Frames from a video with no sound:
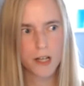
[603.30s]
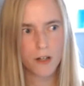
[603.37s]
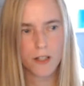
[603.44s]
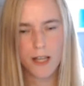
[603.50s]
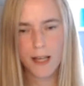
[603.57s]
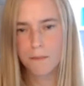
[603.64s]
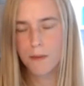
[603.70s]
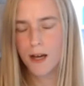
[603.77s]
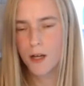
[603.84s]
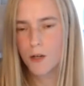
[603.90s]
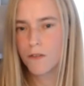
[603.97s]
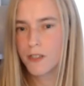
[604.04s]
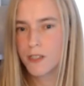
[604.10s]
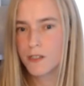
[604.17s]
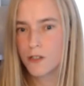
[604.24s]
on name bio
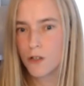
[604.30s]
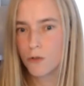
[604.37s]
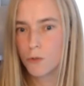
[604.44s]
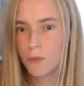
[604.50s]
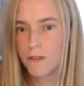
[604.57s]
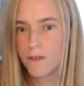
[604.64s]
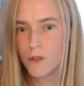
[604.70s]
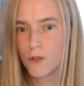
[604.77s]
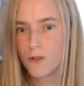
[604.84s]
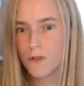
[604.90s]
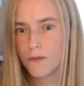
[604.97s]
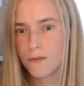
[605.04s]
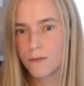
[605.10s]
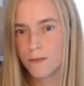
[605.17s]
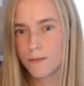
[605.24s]
if it's sold
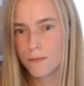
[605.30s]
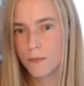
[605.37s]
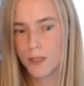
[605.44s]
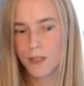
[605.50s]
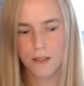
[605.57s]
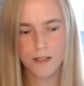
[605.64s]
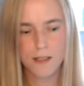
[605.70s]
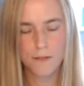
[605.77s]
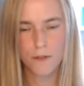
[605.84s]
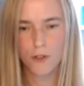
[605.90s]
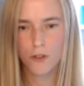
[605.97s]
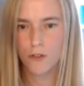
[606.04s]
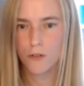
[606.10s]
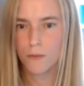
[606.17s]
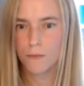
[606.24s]
before, because if
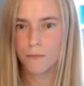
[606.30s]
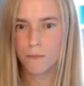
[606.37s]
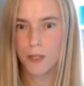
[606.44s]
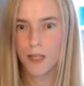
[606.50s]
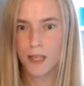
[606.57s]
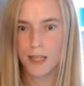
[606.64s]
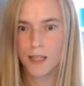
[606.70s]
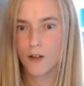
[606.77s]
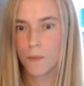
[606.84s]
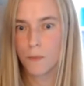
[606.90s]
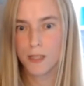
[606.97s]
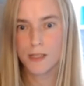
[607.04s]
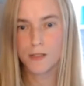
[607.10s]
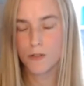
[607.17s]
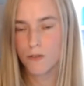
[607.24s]
you're picking it up
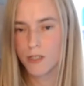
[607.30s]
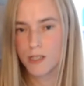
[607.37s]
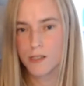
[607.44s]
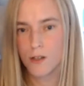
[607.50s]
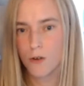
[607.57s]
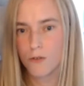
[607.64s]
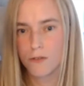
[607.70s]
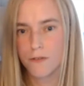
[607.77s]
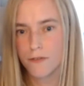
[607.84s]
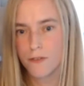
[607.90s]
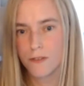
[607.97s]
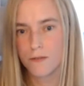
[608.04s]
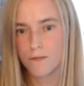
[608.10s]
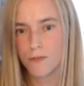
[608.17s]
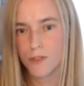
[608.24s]
and it's already sold
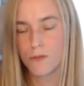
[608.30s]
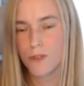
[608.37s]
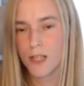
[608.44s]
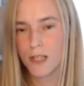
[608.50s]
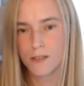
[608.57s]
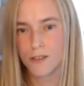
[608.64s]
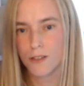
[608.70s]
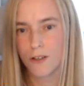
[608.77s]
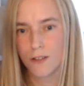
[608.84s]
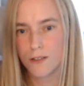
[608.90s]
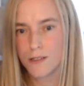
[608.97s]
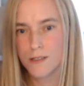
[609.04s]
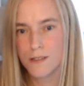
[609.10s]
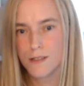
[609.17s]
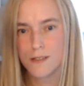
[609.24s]
for
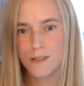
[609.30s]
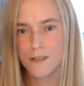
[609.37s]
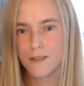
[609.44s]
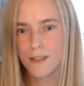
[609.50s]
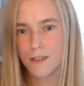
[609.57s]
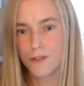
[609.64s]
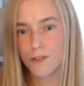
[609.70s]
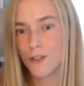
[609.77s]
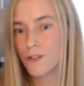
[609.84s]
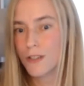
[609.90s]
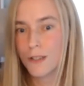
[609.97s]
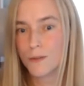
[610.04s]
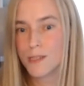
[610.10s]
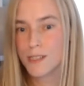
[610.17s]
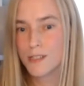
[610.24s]
$2,000, then you know
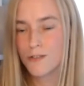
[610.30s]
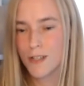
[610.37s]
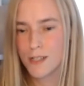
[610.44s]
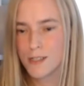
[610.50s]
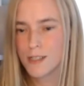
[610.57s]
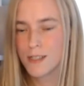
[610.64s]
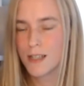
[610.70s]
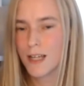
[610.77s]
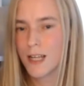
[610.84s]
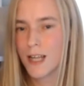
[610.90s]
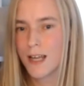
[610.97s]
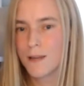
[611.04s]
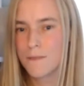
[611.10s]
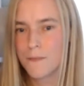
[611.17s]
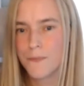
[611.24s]
there was interest in that
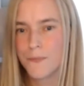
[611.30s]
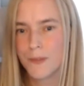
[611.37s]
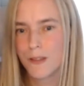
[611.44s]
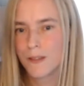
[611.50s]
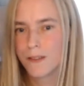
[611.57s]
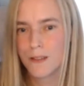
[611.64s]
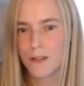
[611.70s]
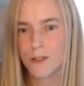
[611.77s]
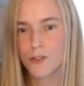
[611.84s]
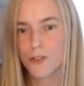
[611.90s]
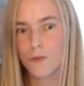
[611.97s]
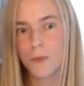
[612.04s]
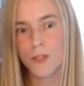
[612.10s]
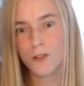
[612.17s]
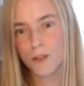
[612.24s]
name. There could
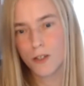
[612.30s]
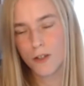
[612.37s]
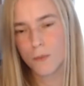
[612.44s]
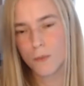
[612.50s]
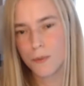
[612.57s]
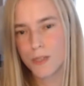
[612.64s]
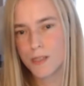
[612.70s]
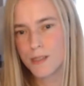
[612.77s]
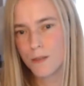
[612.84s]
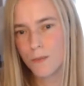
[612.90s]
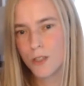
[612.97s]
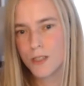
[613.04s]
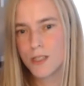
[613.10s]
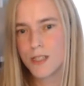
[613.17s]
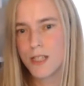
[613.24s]
have been other companies that
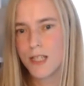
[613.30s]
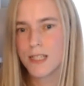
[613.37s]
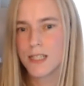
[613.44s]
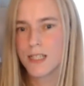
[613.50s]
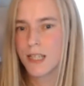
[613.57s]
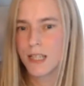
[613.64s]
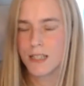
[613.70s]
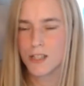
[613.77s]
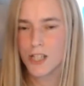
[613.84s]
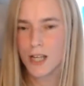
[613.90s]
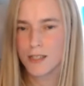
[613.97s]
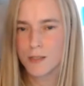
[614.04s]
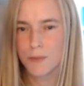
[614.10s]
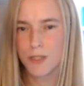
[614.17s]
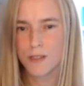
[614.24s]
wanted it, didn't get the
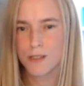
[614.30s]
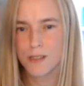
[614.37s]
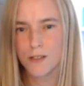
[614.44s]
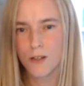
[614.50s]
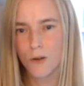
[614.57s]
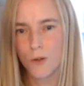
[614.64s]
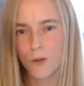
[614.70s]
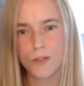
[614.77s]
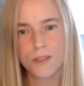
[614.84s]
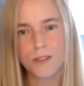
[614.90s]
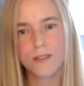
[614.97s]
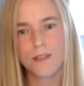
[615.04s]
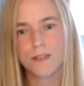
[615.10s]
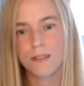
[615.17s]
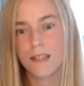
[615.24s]
chance because it sold.
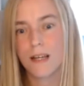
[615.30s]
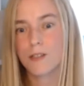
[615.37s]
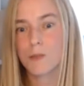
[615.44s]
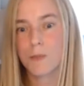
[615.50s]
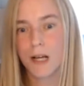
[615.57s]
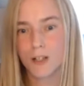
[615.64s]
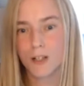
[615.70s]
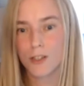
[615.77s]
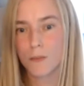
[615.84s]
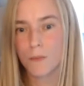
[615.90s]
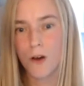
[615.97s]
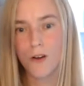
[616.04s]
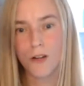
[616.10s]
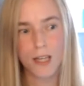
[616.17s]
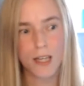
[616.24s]
Now it's back on the
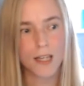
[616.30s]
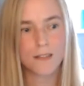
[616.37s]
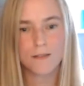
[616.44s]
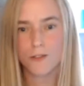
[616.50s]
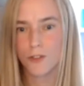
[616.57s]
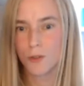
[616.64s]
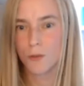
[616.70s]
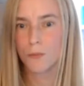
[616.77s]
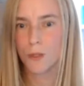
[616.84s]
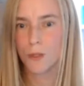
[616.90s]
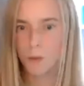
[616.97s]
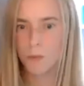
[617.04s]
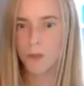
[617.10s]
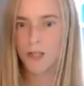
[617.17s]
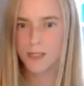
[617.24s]
market. You can
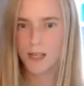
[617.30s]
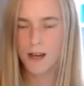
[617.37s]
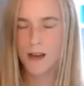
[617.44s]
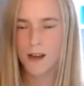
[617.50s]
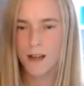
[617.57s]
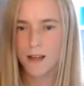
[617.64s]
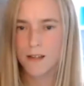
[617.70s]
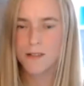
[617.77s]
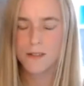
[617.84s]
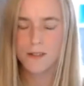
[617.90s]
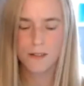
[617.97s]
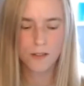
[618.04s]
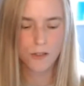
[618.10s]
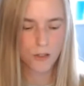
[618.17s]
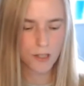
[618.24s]
probably price it higher.
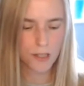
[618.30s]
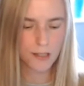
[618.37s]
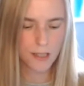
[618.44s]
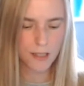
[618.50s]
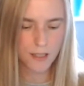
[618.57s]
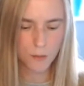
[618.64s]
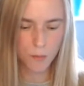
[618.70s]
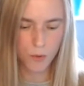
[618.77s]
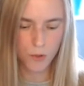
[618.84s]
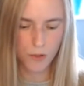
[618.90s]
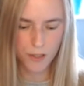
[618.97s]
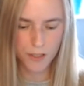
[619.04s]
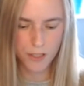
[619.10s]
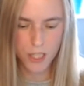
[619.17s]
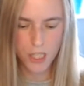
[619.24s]
So I think that's an important
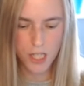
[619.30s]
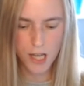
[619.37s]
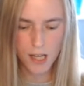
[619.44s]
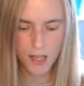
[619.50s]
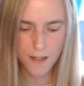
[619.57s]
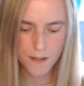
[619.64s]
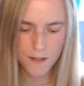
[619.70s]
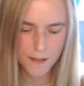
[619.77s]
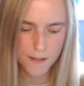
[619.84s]
thing to check.